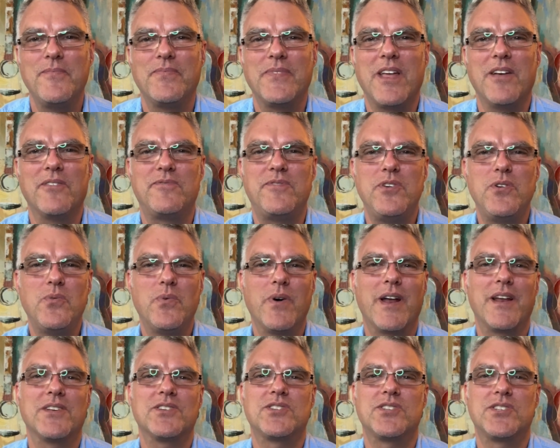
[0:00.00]
If you
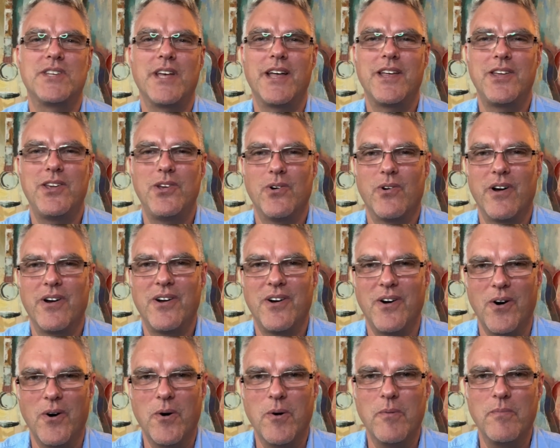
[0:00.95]
want to sell your
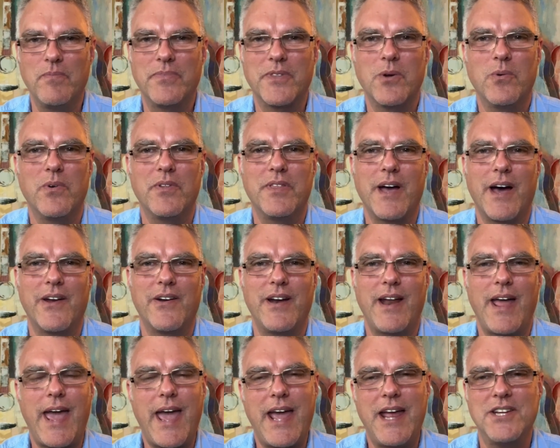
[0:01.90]
home without an
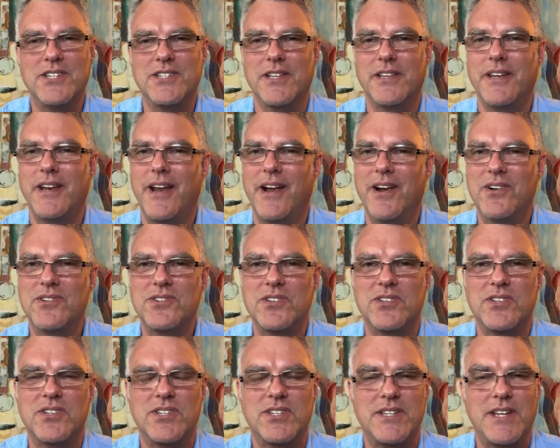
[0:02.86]
agent, then here's a
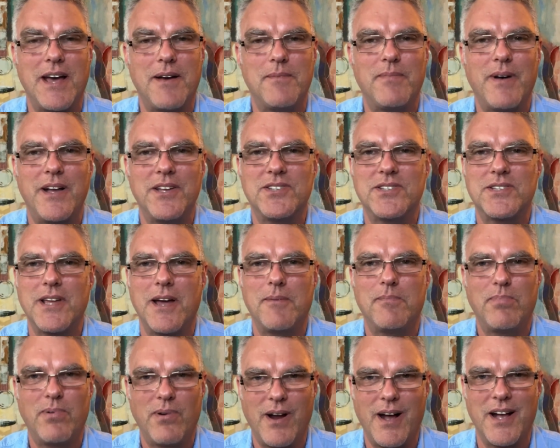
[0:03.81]

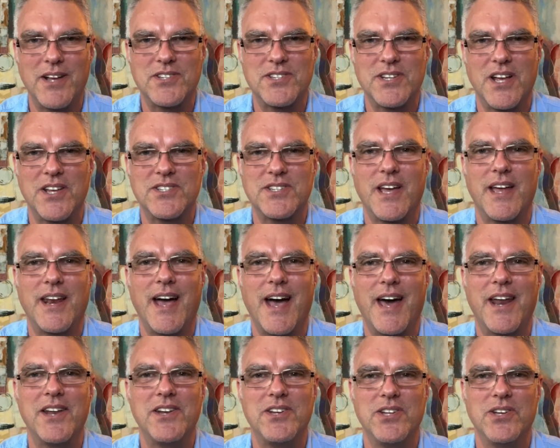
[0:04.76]
step-by-step process on
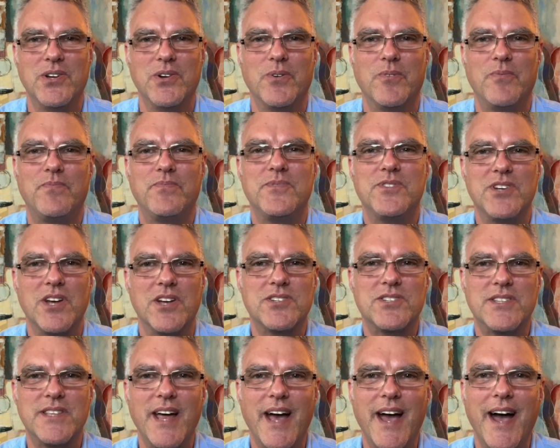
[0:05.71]
how to do
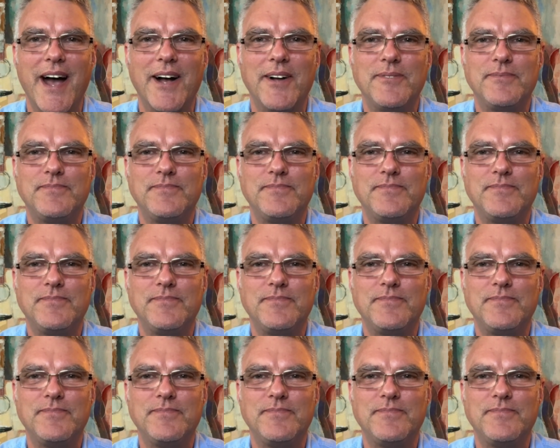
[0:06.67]
just that.